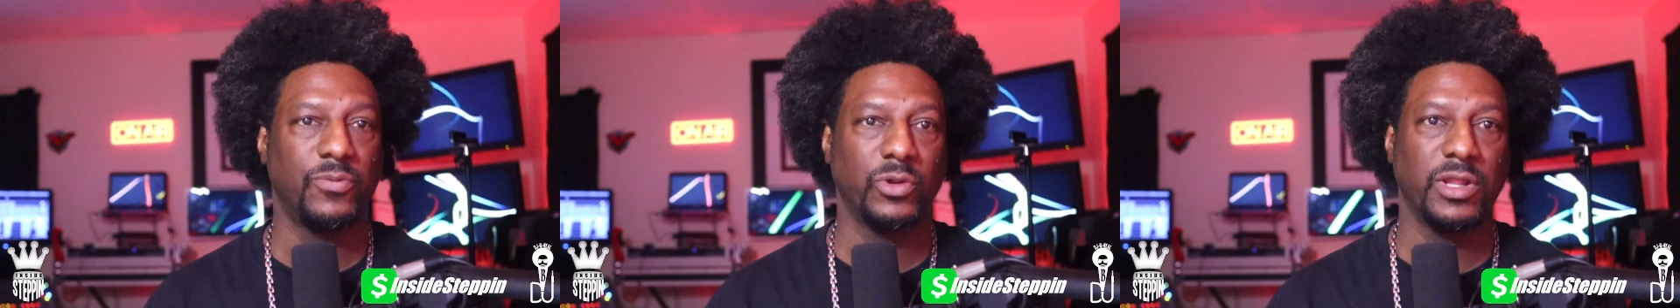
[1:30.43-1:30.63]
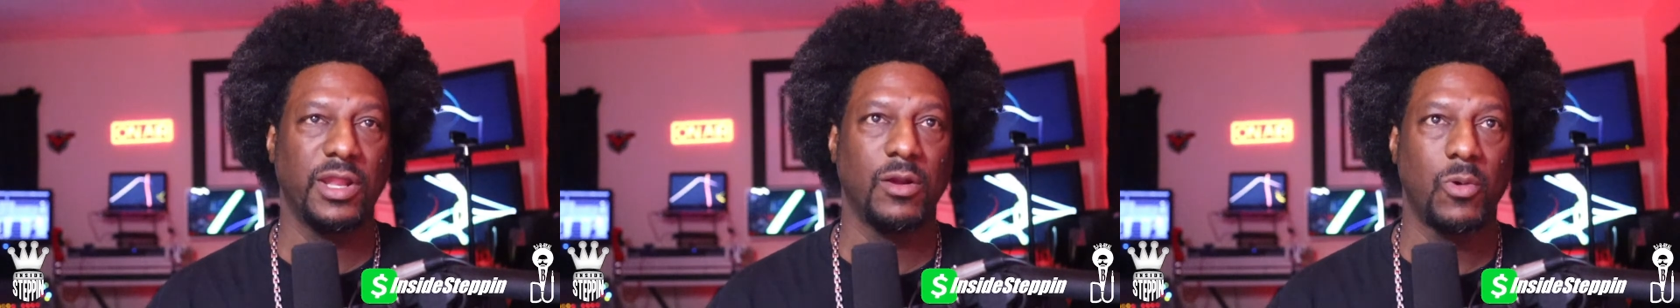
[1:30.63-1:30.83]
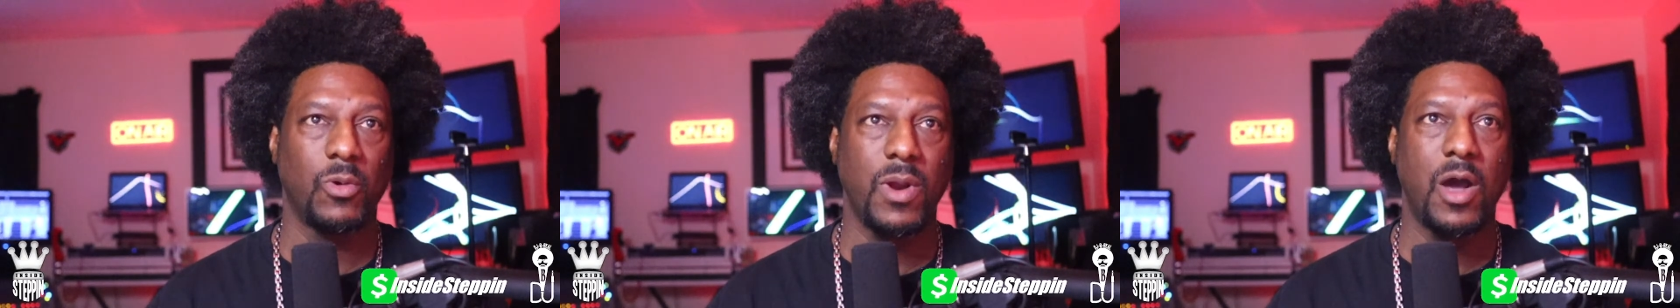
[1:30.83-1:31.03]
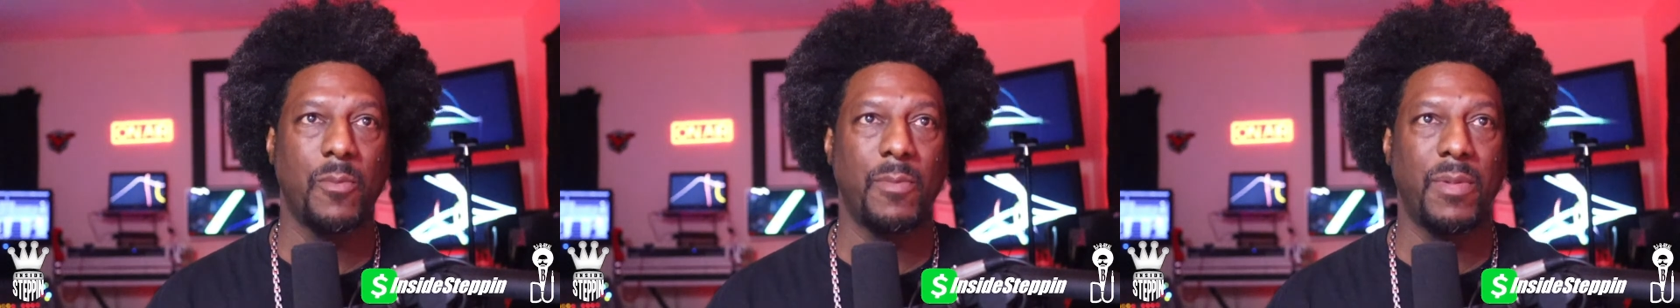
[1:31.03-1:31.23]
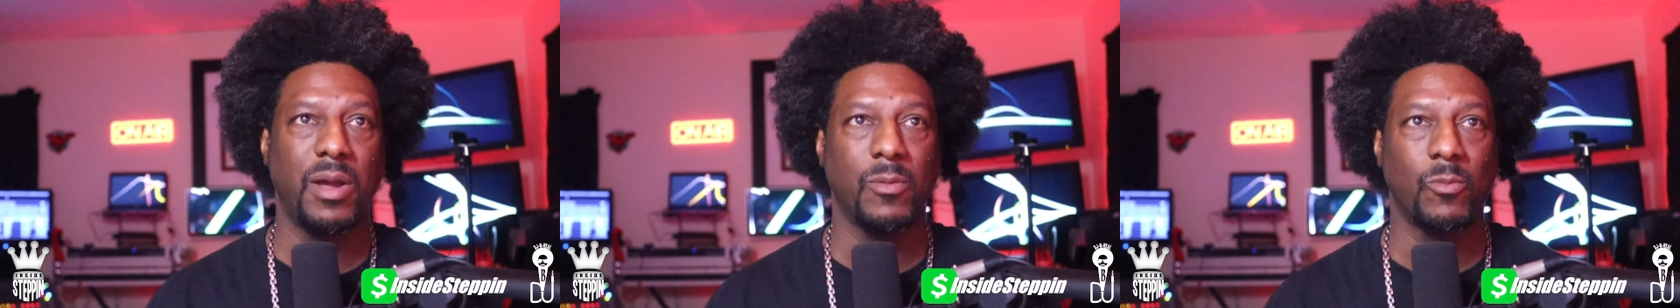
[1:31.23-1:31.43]
that are
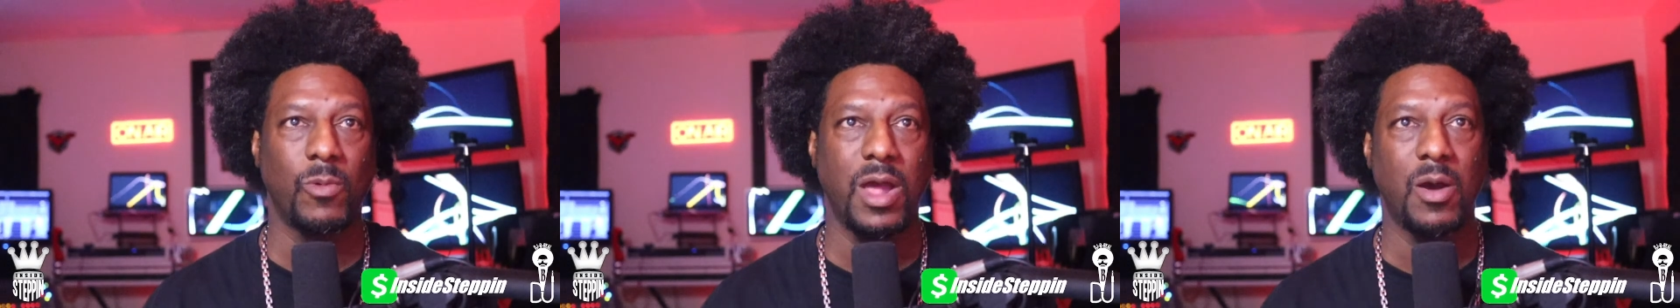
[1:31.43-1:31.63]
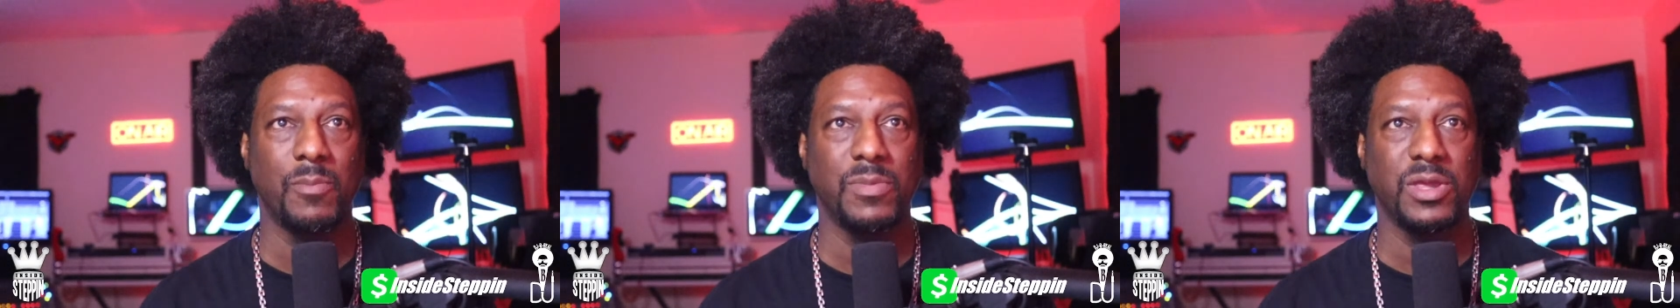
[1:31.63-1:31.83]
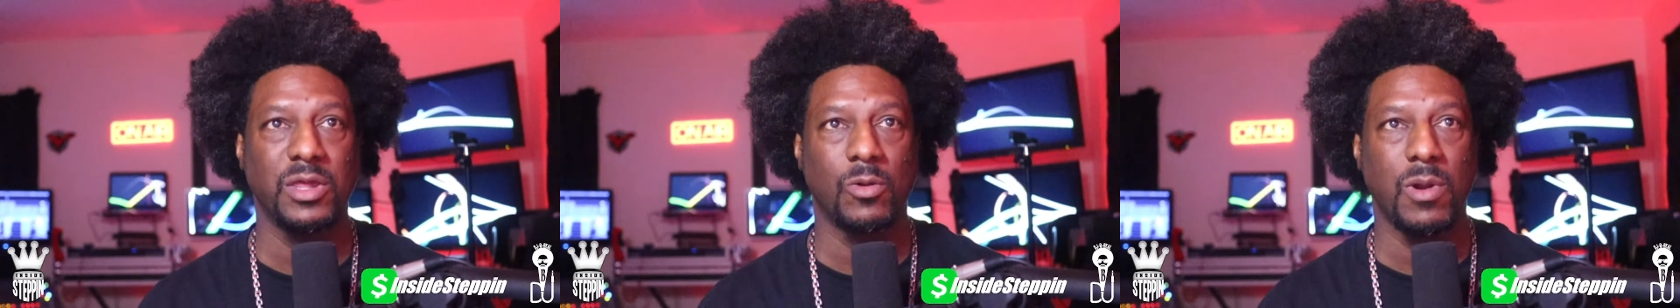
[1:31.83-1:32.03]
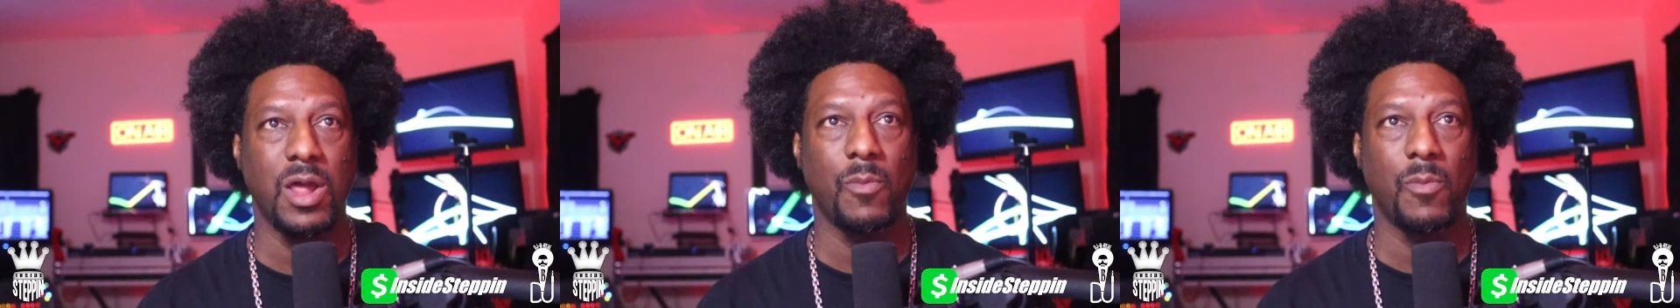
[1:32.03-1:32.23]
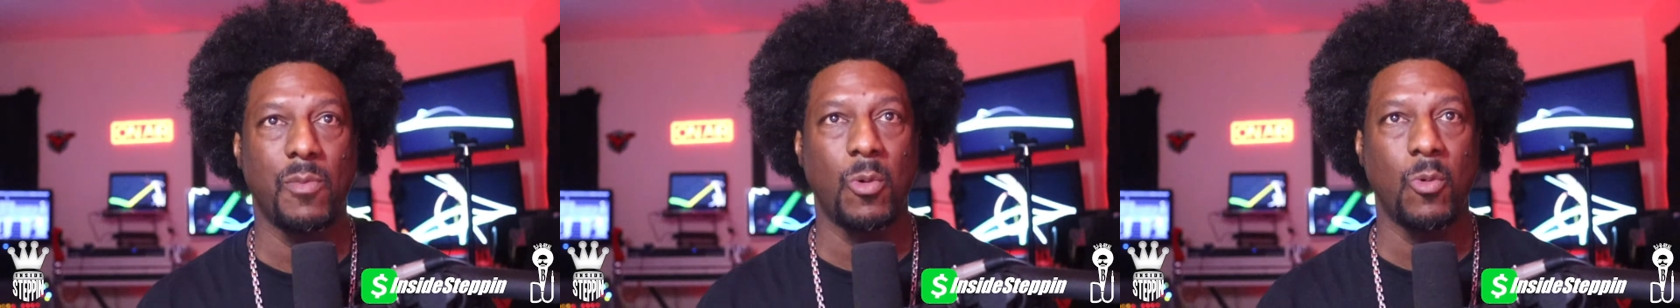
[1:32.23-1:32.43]
around me and
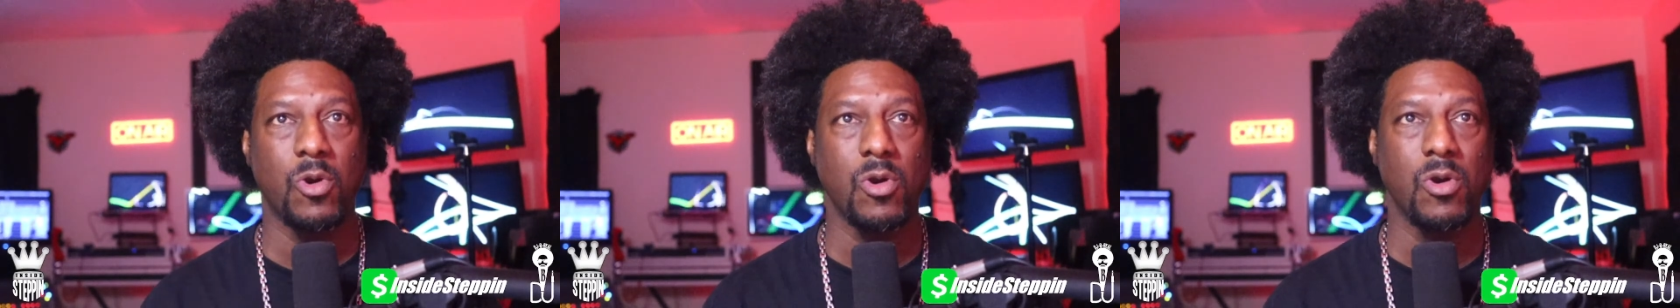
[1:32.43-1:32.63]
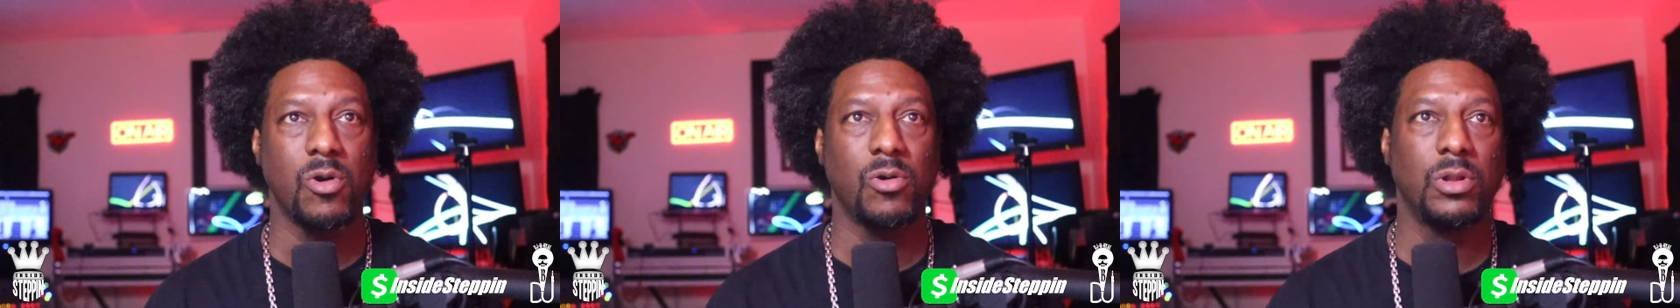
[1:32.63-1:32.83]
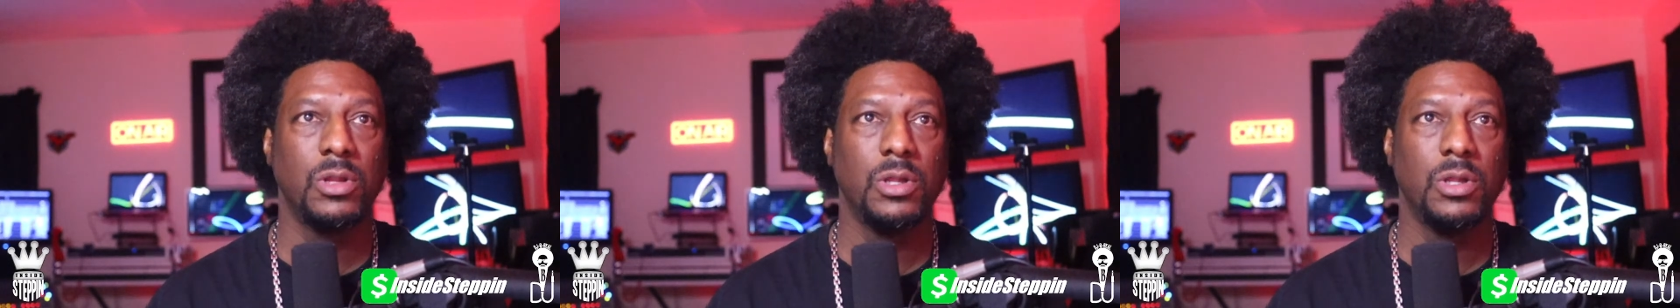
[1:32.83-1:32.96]
around my world